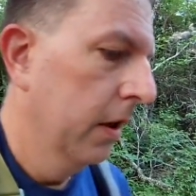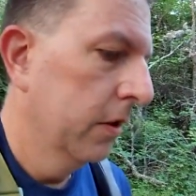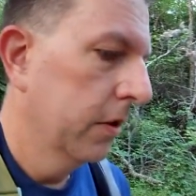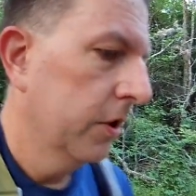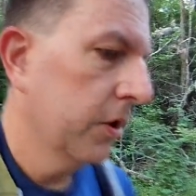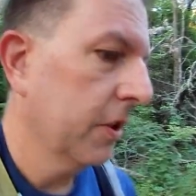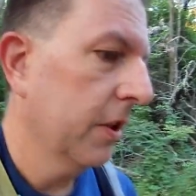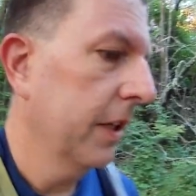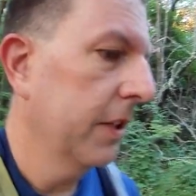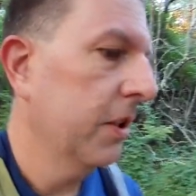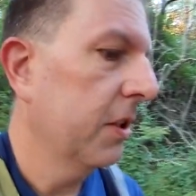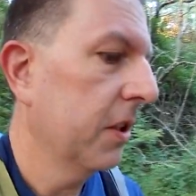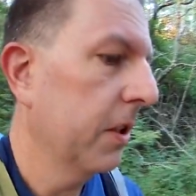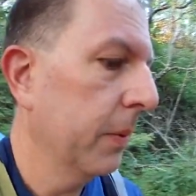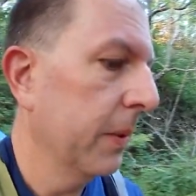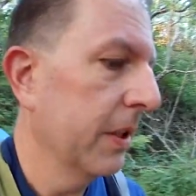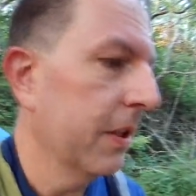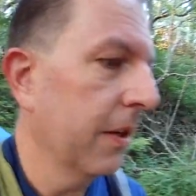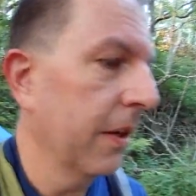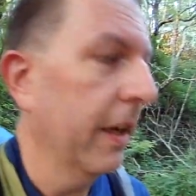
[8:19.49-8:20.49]
just to let you see
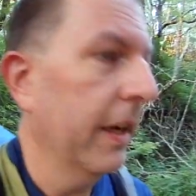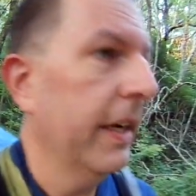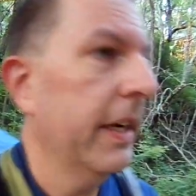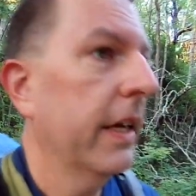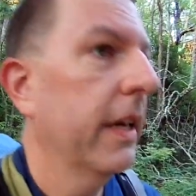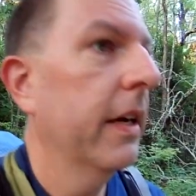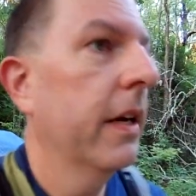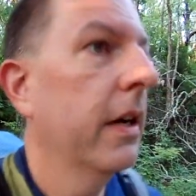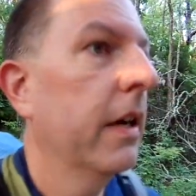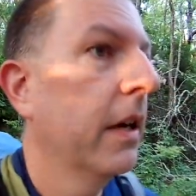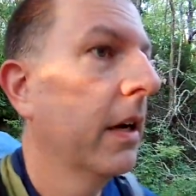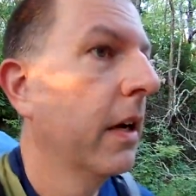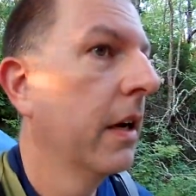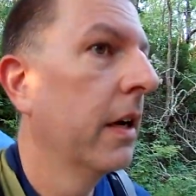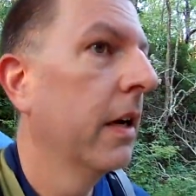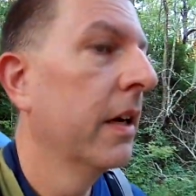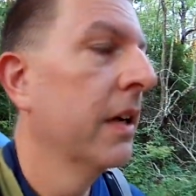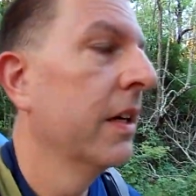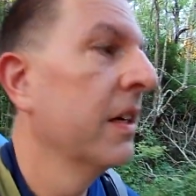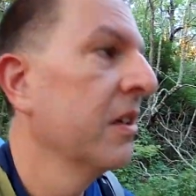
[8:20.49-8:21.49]
what it's like.
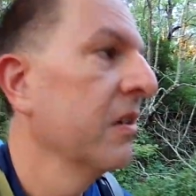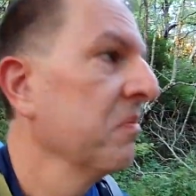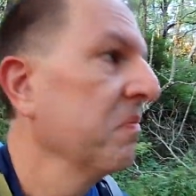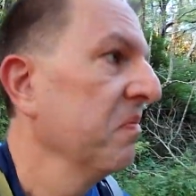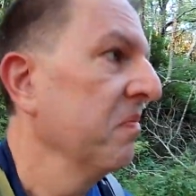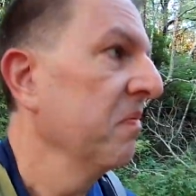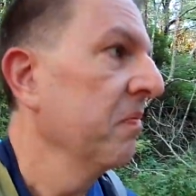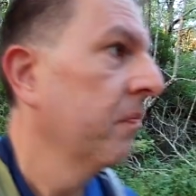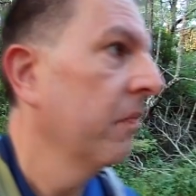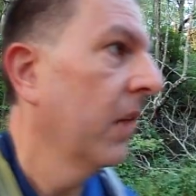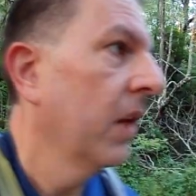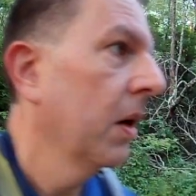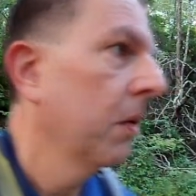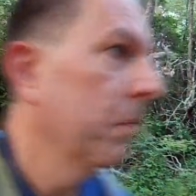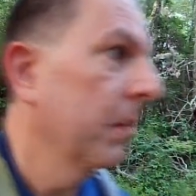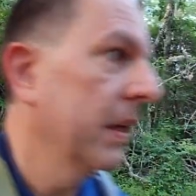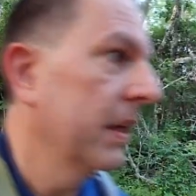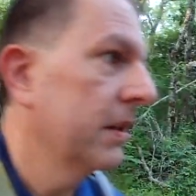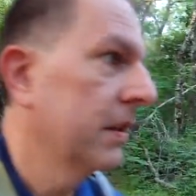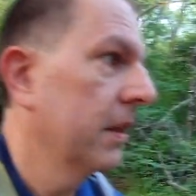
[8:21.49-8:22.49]

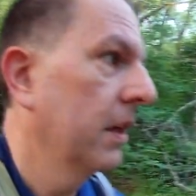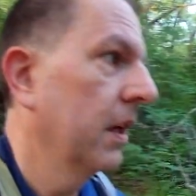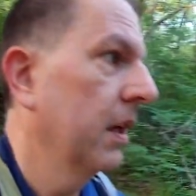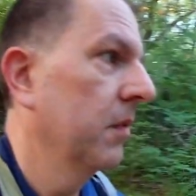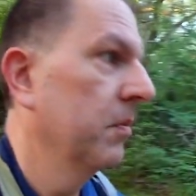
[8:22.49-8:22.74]
But